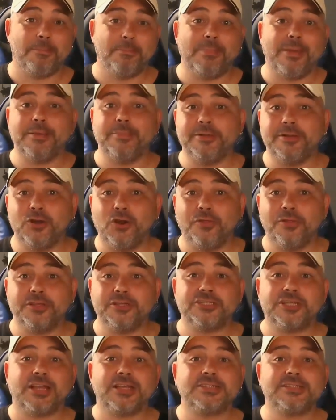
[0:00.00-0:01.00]
Maybe not the
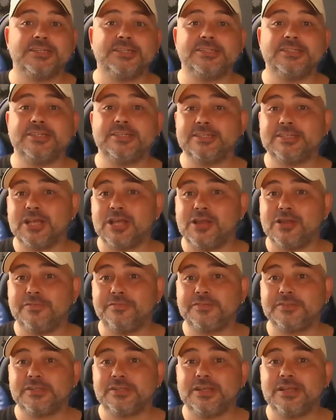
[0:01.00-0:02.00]
justice
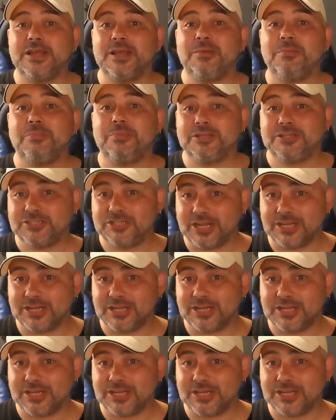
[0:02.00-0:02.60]
deserved, but